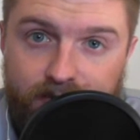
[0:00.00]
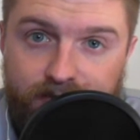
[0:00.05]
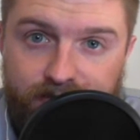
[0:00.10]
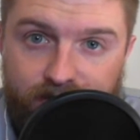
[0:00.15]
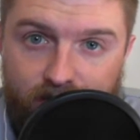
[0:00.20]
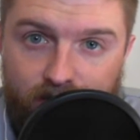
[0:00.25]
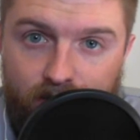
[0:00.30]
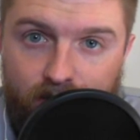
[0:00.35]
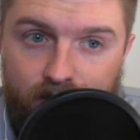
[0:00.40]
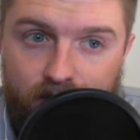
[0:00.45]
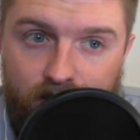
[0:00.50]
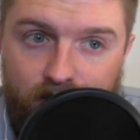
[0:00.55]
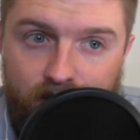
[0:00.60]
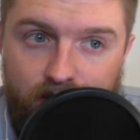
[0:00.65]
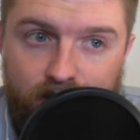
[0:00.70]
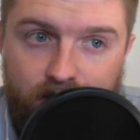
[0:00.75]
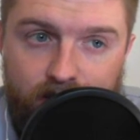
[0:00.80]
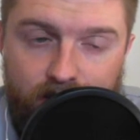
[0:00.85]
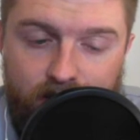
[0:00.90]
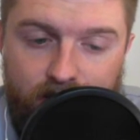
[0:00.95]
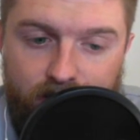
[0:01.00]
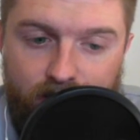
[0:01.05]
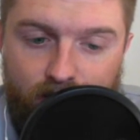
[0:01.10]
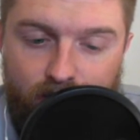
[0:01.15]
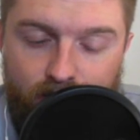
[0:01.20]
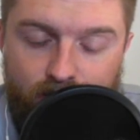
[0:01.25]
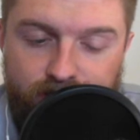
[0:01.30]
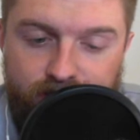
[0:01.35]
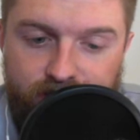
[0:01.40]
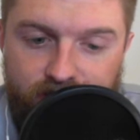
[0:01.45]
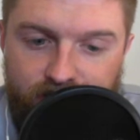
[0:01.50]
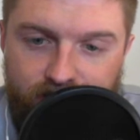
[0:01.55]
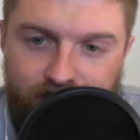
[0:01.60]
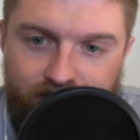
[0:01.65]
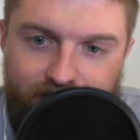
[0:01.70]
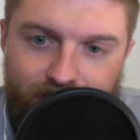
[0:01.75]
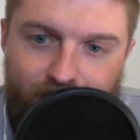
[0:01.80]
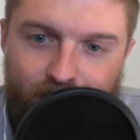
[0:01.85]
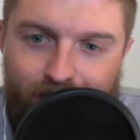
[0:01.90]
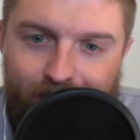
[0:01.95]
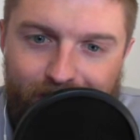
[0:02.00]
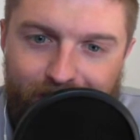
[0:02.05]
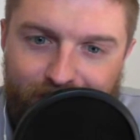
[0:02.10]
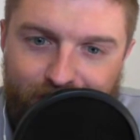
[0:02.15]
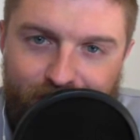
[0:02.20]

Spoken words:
So, who's the